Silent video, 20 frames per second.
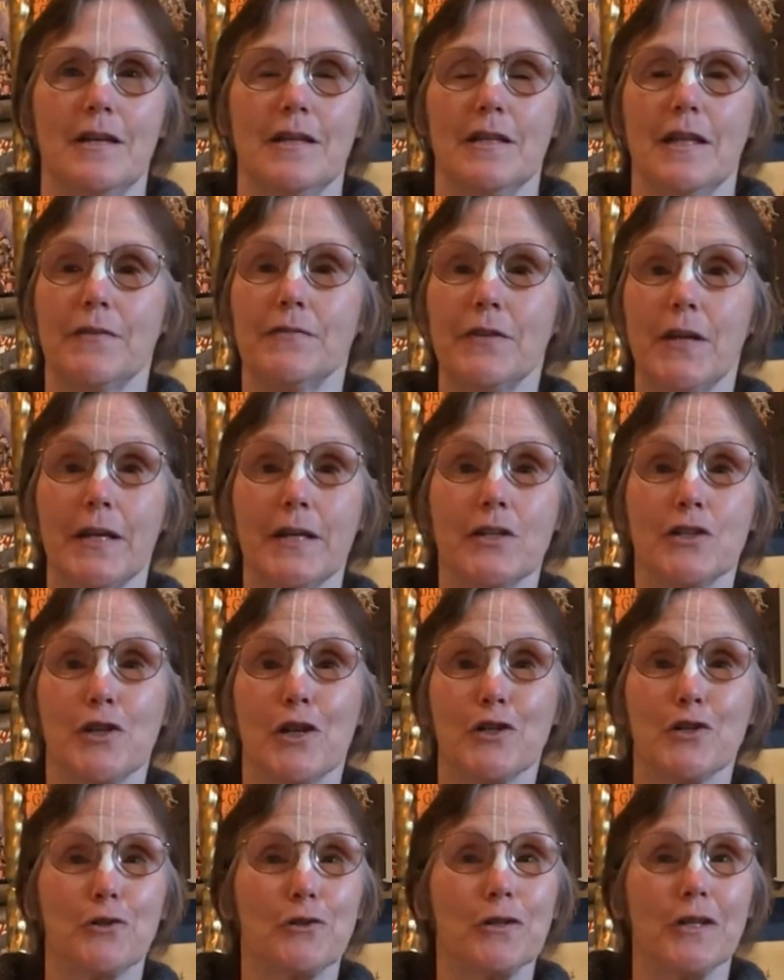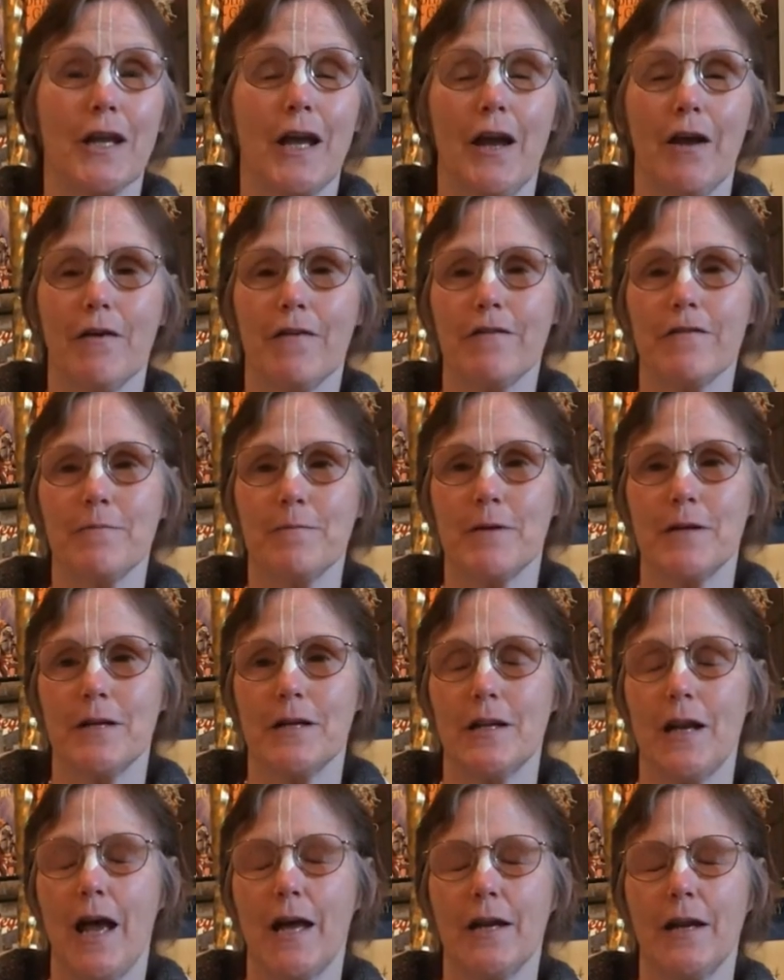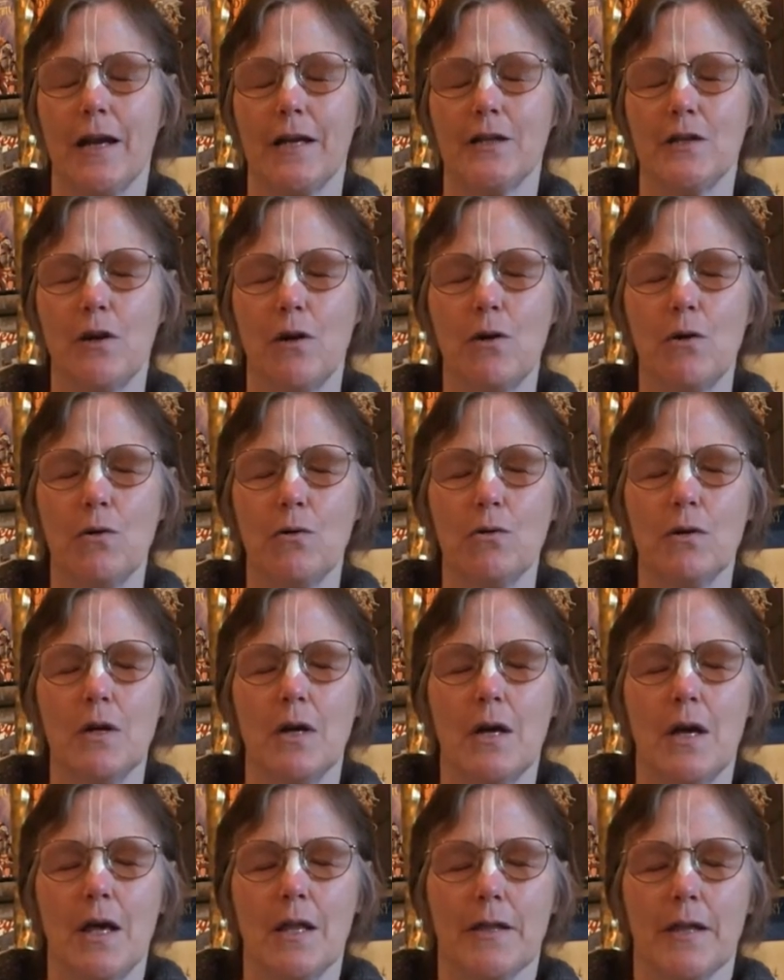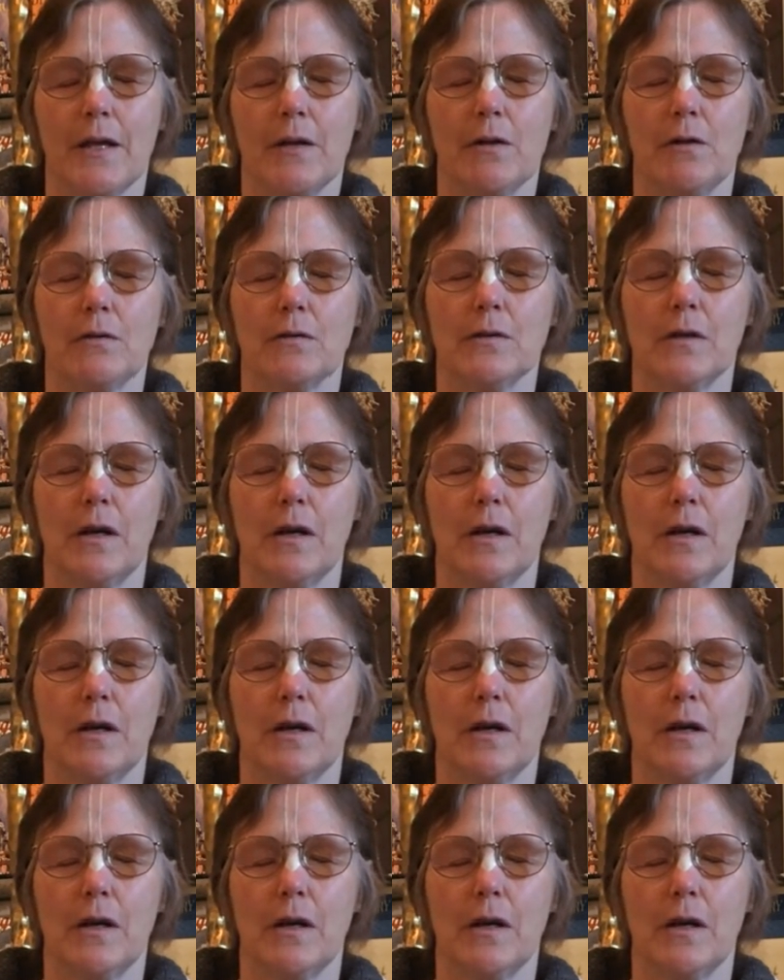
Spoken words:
They've taken such good care of me, and I know that,